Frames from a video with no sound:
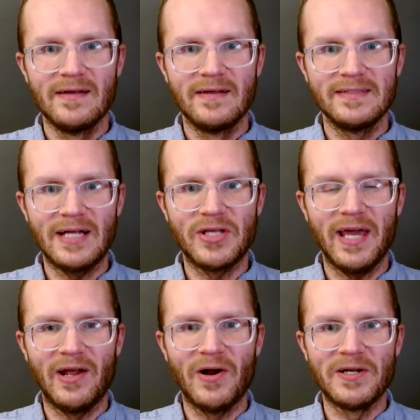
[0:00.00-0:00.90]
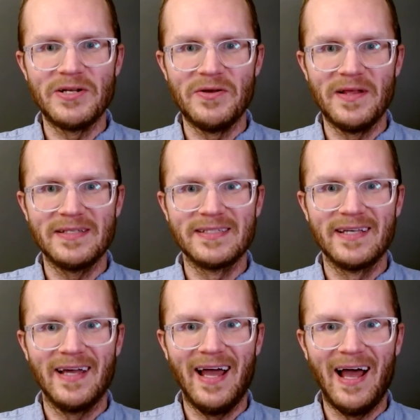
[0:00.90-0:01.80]
It's actually kind of hard to do this,
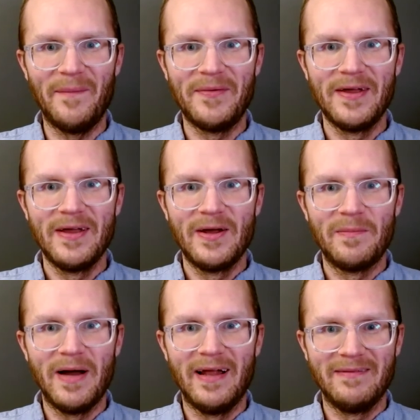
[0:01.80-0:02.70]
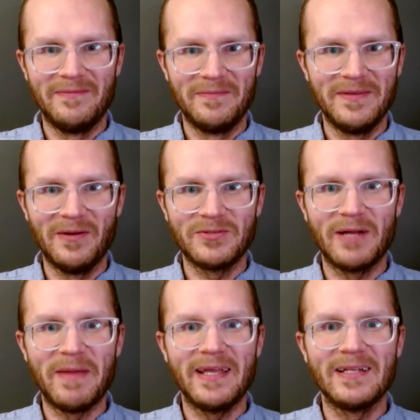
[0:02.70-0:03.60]
um, but you know
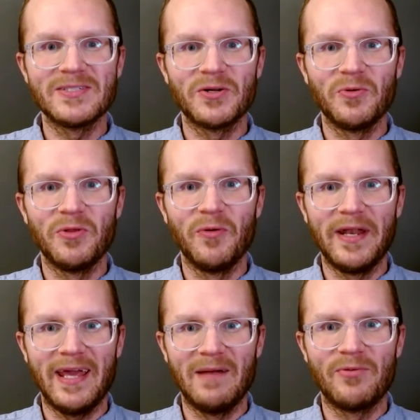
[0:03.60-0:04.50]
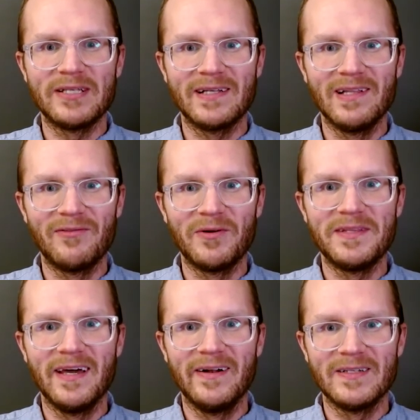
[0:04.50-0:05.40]
tried making a circle with one hand and pressing a lever with
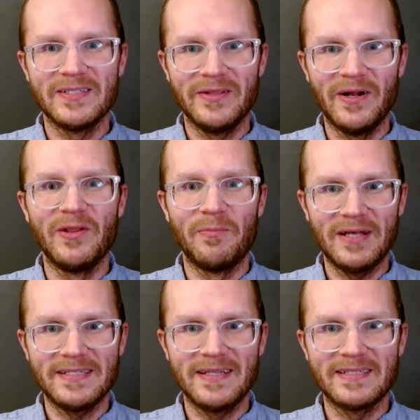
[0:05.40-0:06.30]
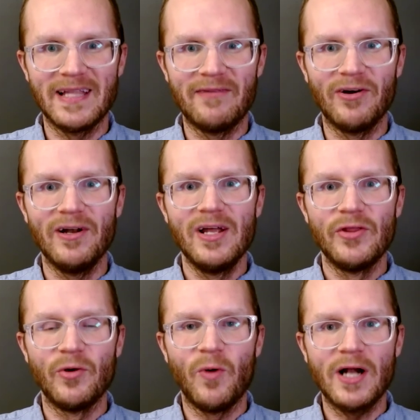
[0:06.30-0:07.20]
the other. So they're they're pressing this lever,
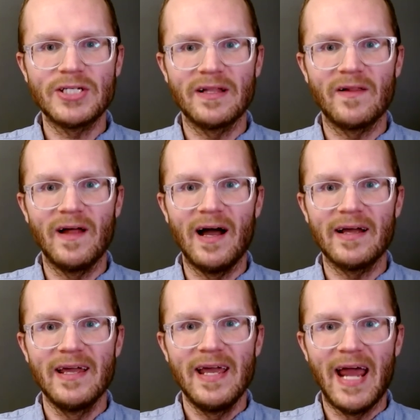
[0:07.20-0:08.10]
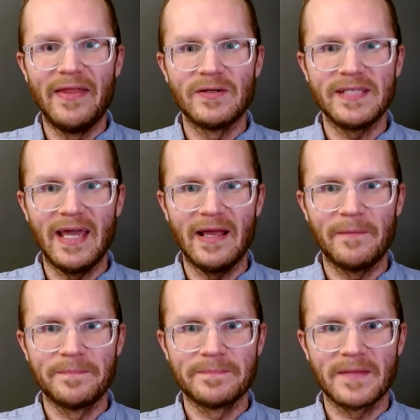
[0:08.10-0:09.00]
they're watching the clock, and they're saying,
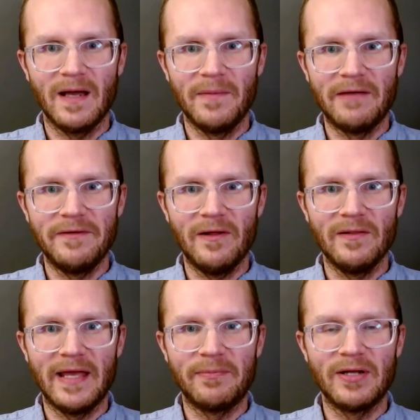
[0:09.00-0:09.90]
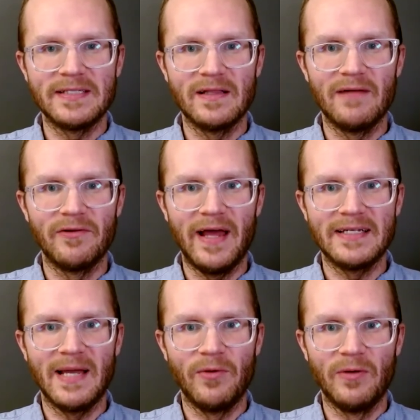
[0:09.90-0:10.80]
oh, I felt like pressing the lever that
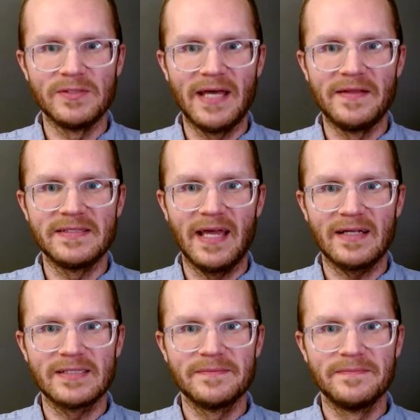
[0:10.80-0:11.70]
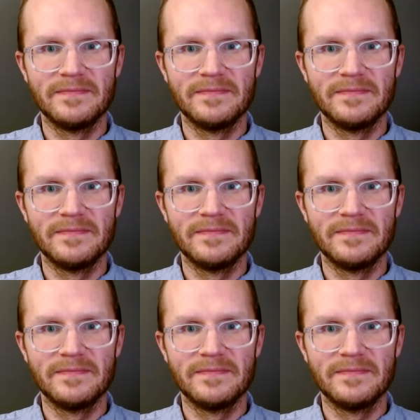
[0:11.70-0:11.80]
time when it was on the six.